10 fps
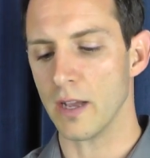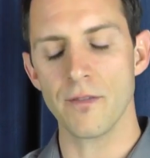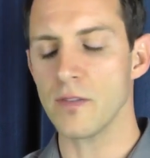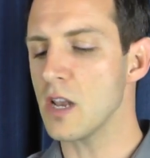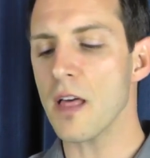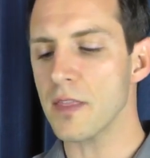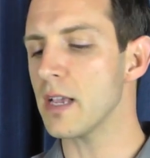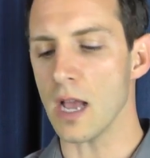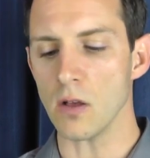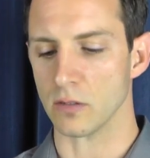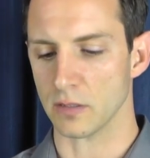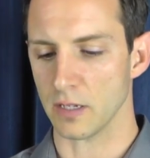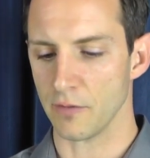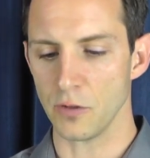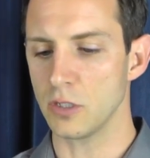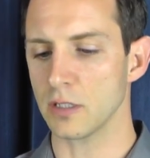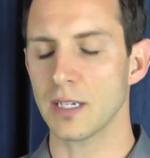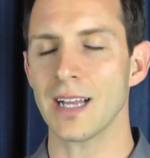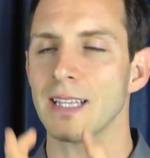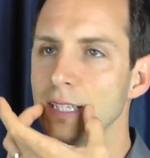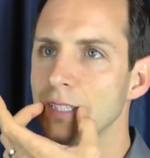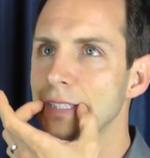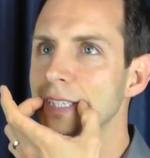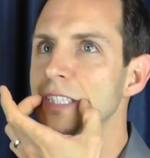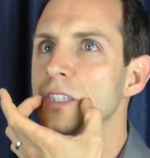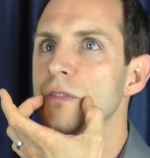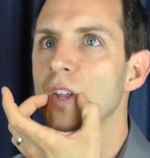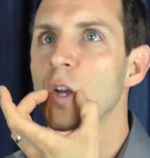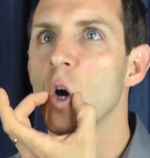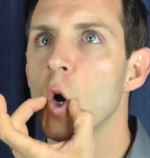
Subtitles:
If nothing else, if you just got that sensation of like,